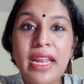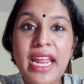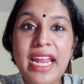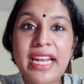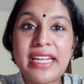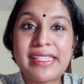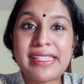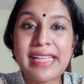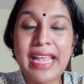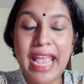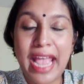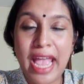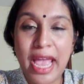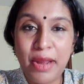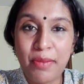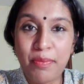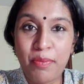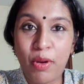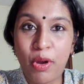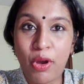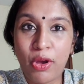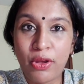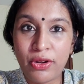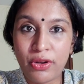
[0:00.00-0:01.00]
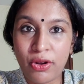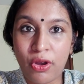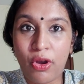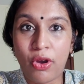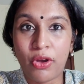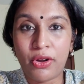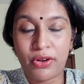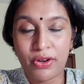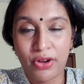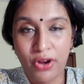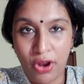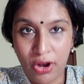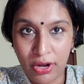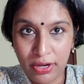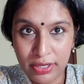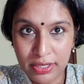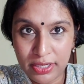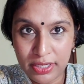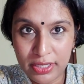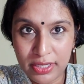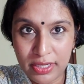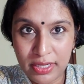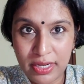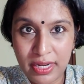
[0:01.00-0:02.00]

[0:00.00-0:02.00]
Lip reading: it's airborne or not